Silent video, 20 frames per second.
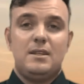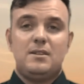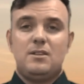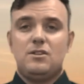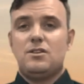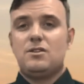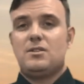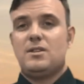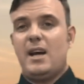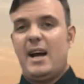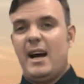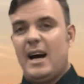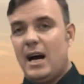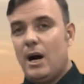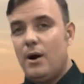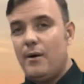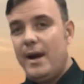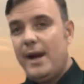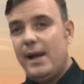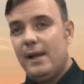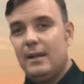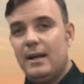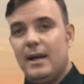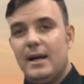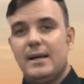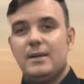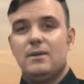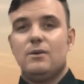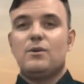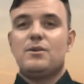Is it just our
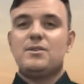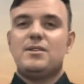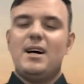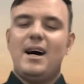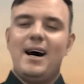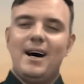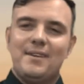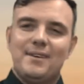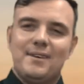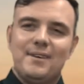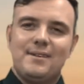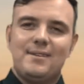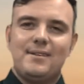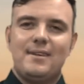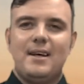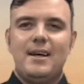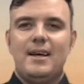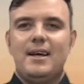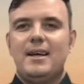airline or is it others?